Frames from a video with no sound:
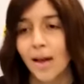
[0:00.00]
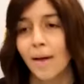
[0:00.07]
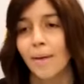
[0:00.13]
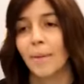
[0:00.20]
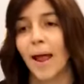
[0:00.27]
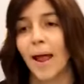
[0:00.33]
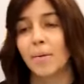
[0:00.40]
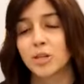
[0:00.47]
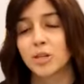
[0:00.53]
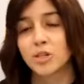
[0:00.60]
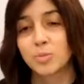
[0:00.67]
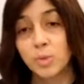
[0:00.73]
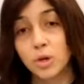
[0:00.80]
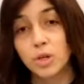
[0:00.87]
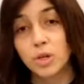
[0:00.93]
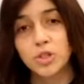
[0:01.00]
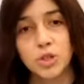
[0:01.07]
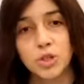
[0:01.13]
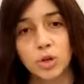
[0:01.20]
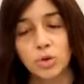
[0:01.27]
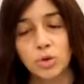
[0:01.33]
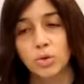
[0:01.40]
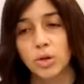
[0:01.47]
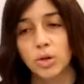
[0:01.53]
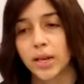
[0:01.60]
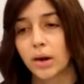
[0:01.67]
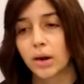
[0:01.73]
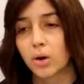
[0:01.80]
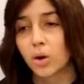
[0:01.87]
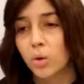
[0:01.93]
But how much more so in
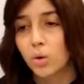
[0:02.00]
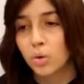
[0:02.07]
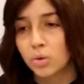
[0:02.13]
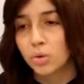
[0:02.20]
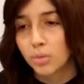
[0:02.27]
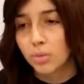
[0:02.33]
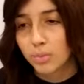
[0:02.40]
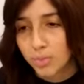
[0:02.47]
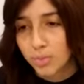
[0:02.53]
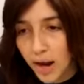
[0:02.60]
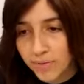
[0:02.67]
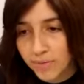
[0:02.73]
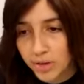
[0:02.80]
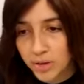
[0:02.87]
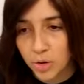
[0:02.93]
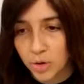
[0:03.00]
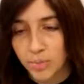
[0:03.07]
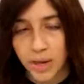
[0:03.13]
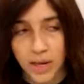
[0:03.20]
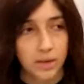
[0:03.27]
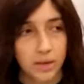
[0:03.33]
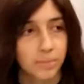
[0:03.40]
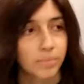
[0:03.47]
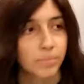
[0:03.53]
our own private domain,